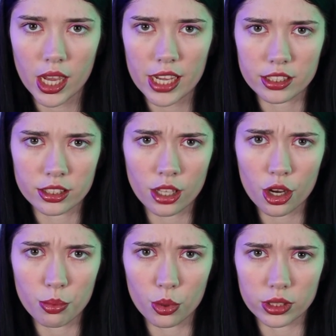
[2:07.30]
It
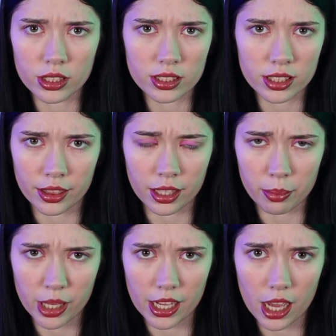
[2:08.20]
snowballed into something
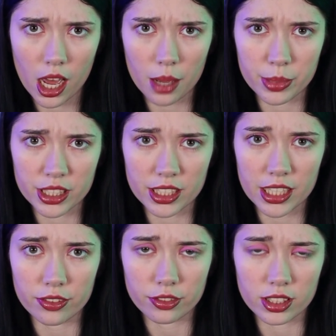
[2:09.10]
bigger, a
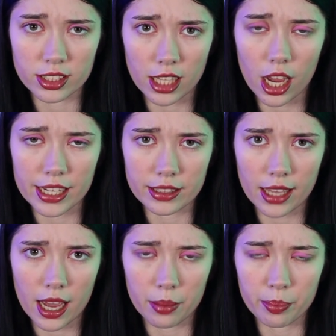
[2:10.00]
perceived slight
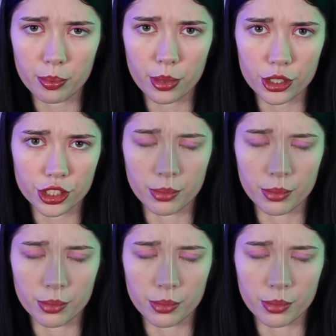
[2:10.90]
that pushed